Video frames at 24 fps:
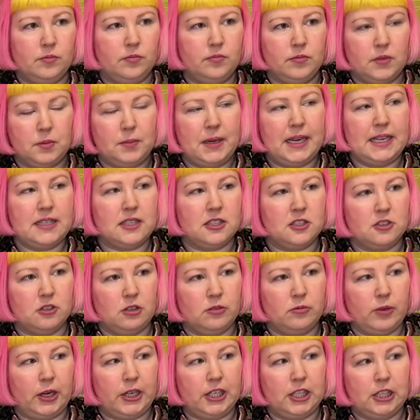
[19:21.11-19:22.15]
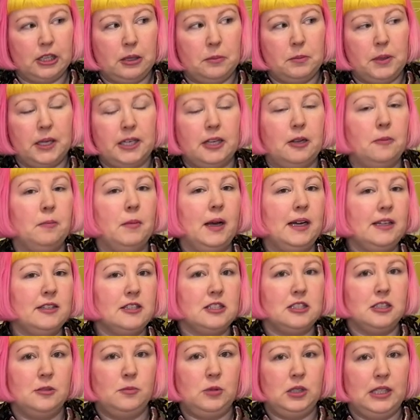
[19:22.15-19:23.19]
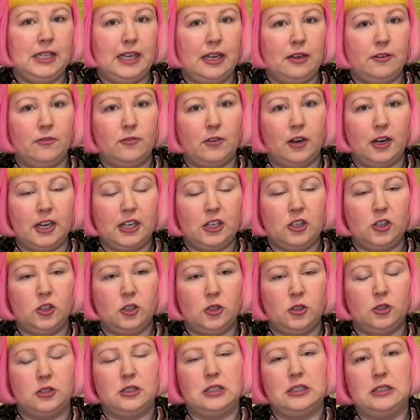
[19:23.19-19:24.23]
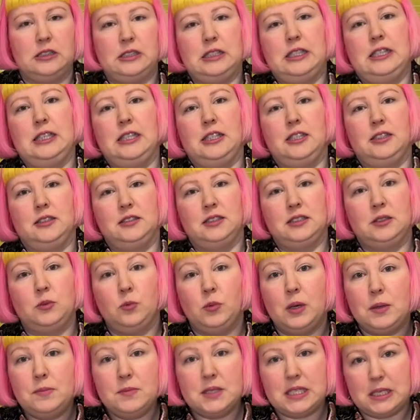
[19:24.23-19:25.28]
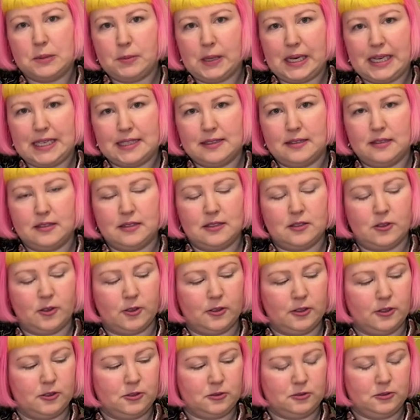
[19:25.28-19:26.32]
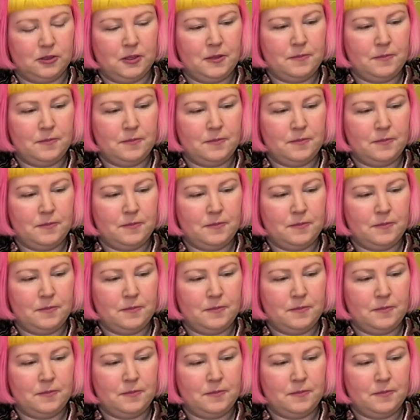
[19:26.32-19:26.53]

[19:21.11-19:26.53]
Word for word: the pieces are irregular, but amongst them you get very cute uh, whimsy pieces, so little